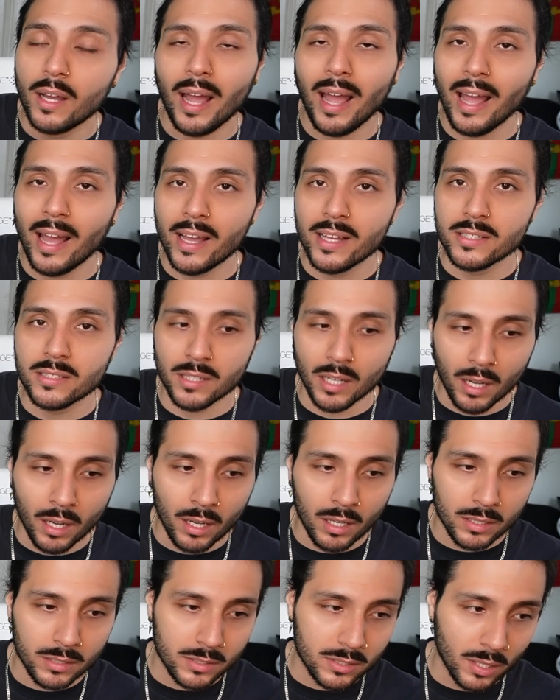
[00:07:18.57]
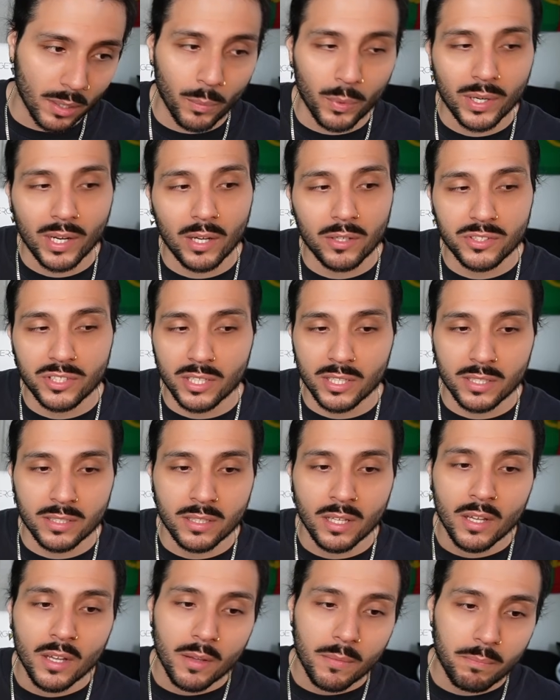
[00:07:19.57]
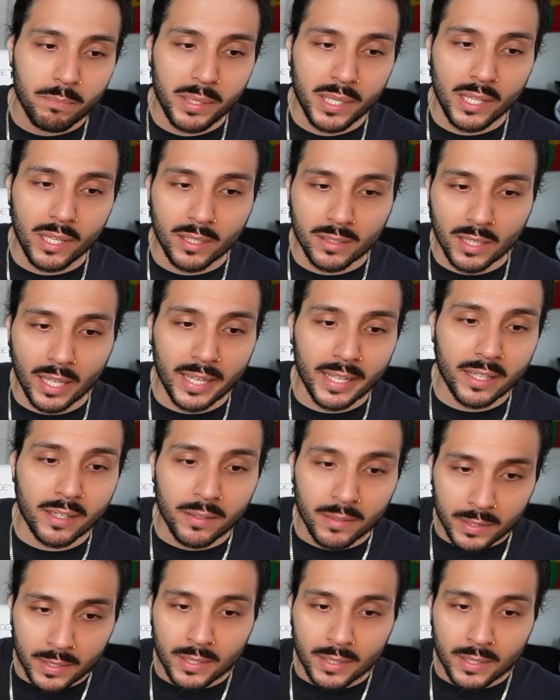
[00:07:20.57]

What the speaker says: as someone else is being like